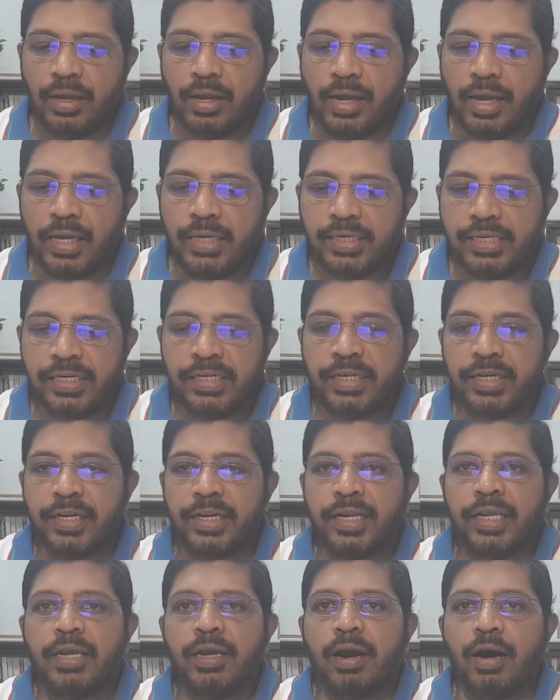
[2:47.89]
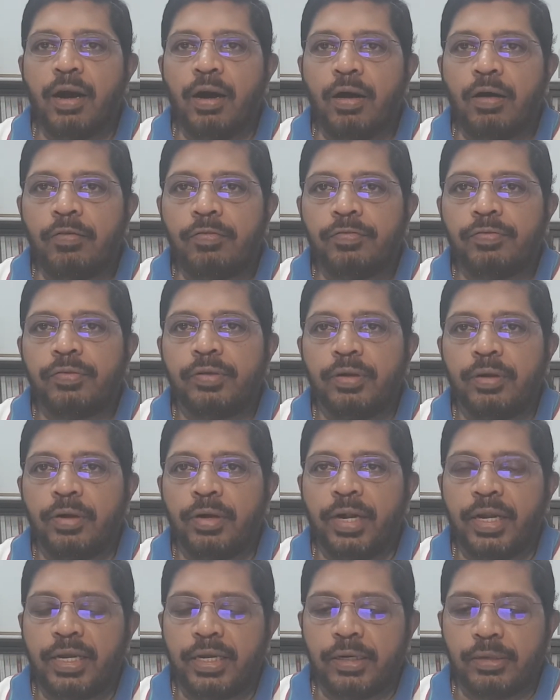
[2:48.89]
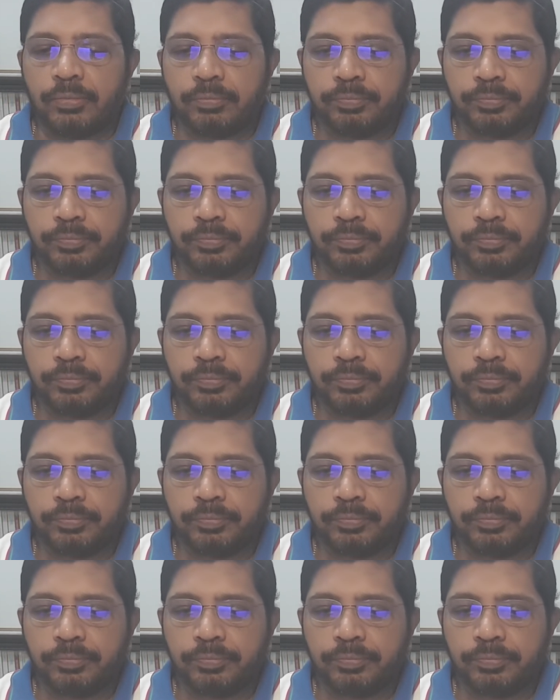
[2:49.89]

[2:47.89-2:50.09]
itinerary of Ricoeur.